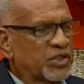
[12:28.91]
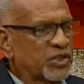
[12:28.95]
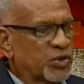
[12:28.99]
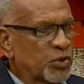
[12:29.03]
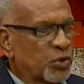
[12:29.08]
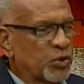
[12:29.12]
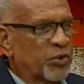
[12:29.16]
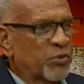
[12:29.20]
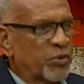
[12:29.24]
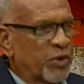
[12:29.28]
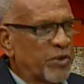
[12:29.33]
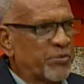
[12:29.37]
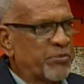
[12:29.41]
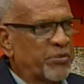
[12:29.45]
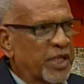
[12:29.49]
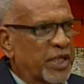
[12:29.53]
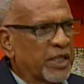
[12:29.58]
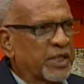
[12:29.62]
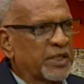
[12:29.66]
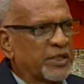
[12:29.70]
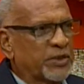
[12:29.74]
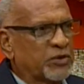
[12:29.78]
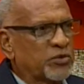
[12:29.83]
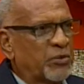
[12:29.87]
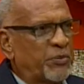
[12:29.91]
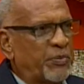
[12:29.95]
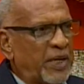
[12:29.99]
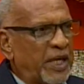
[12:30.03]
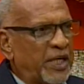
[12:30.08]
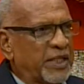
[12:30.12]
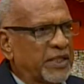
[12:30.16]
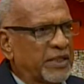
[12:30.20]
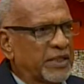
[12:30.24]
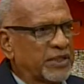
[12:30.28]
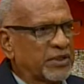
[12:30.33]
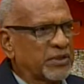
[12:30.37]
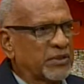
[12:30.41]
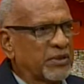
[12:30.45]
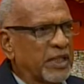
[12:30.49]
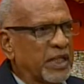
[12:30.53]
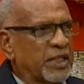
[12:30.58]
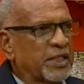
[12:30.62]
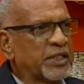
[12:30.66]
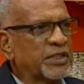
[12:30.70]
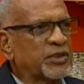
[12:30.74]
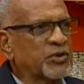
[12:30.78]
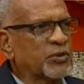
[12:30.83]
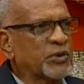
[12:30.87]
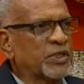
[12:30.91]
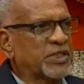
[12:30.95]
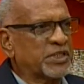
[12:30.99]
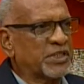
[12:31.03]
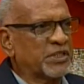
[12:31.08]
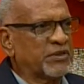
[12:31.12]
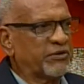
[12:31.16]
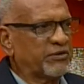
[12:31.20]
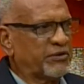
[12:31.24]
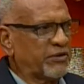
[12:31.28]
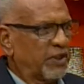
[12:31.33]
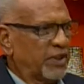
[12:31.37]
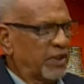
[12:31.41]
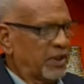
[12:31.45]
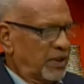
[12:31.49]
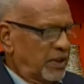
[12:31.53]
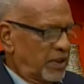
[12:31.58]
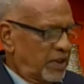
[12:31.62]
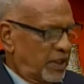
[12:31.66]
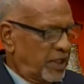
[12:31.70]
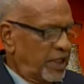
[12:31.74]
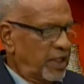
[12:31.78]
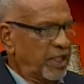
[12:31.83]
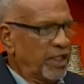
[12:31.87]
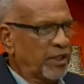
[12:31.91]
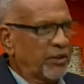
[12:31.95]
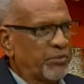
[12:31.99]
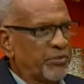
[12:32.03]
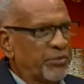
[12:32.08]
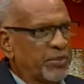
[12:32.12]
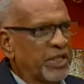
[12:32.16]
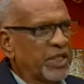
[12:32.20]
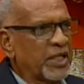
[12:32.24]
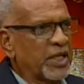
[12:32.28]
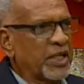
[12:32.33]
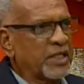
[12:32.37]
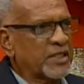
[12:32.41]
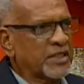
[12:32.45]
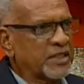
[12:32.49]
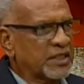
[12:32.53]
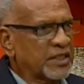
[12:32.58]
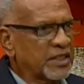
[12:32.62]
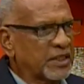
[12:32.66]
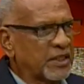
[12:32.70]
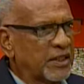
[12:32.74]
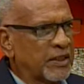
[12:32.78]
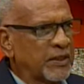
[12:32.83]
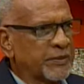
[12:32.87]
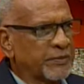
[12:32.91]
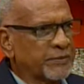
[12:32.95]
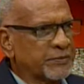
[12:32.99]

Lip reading: Should we bring the two parties together to achieve A, B, and C?